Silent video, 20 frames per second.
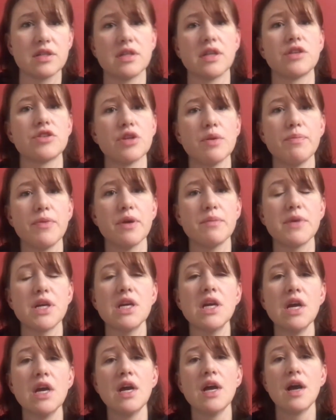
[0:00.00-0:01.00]
to not jump on
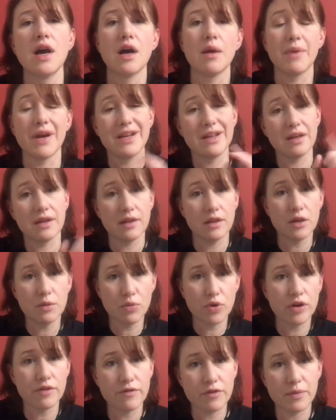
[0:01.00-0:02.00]
me. I need a little
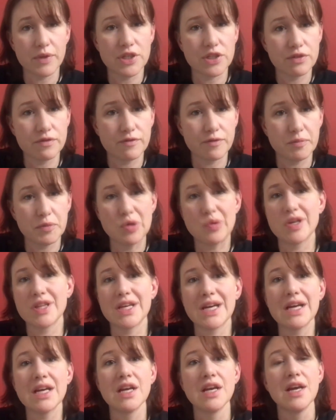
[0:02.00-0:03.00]
more information from you on
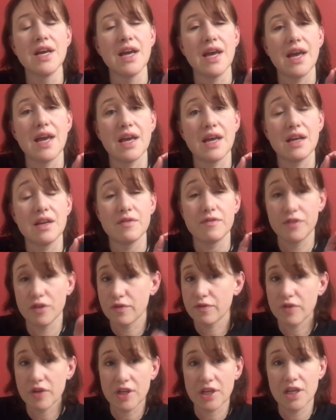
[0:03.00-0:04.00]
that, and feel
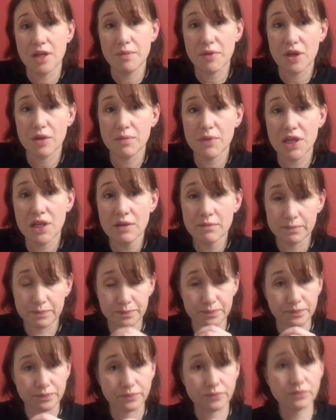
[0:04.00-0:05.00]
free to email me
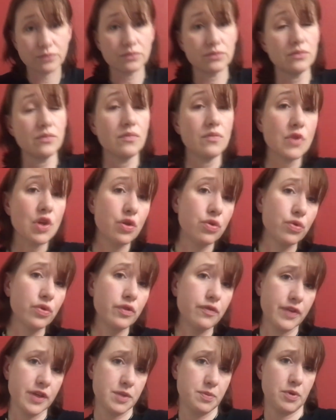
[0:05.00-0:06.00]
through the
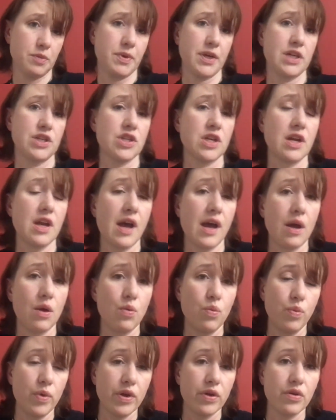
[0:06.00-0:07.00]
Facebook page, and I
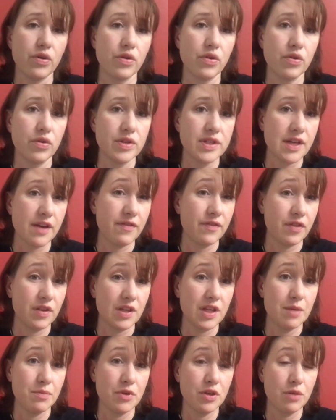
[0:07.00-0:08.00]
will
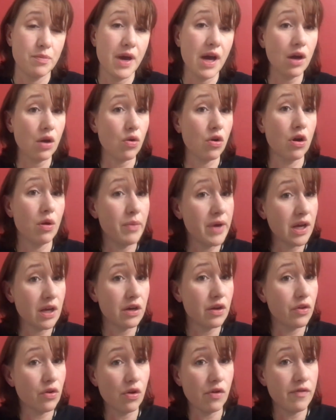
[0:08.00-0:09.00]
definitely email you back, or I'll make
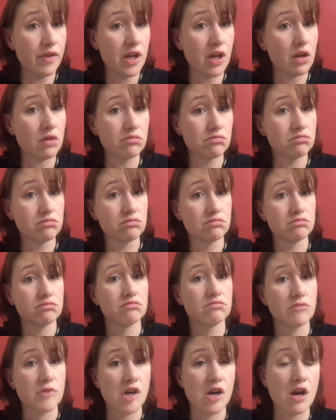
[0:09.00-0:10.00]
another whole video.
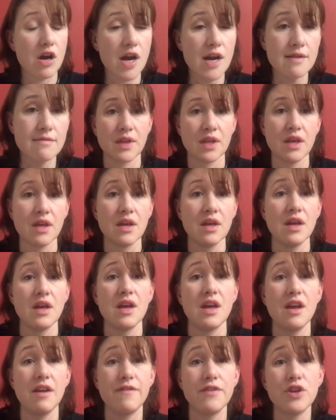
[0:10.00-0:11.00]
All right?
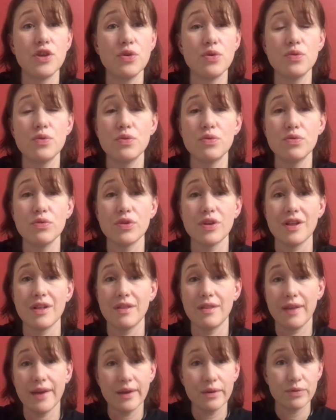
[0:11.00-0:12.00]
If you
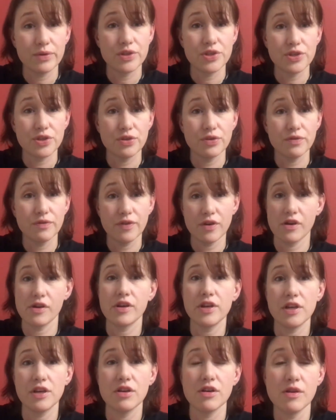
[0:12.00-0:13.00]
like what you've
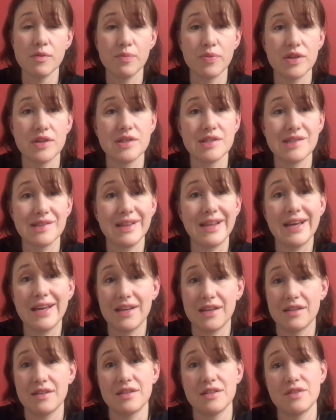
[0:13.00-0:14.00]
heard here, please
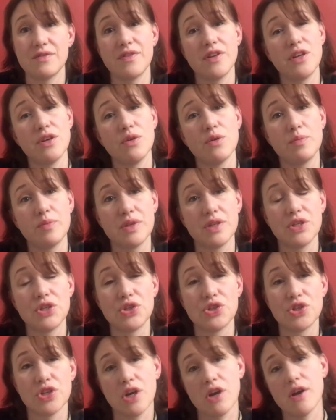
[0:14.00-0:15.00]
like this video, please
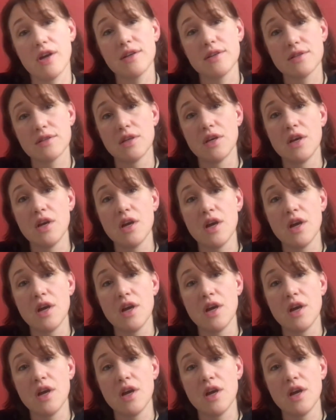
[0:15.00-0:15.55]
share it.